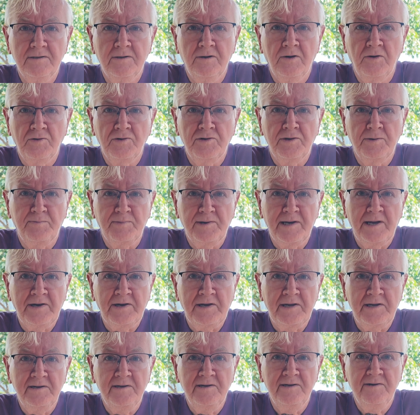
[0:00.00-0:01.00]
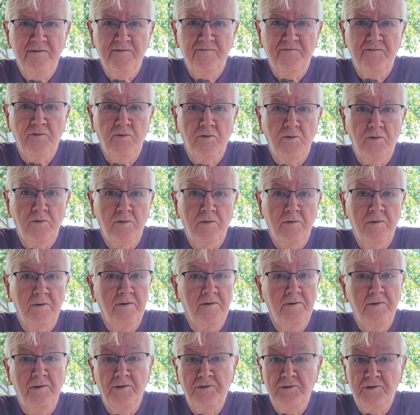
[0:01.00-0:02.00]
on the planet for
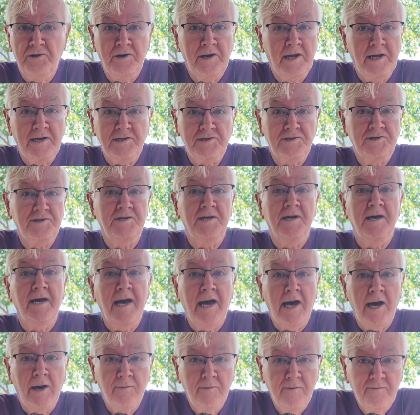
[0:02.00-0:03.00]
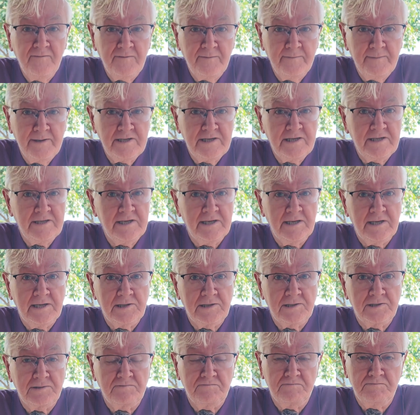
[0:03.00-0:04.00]
the next however many
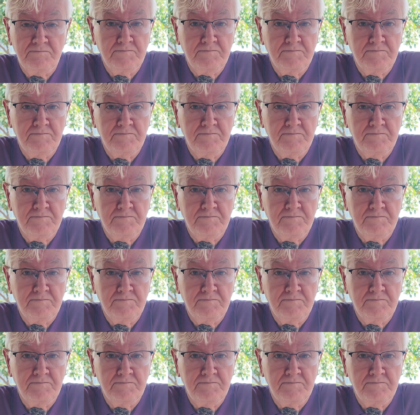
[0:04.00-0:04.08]
years,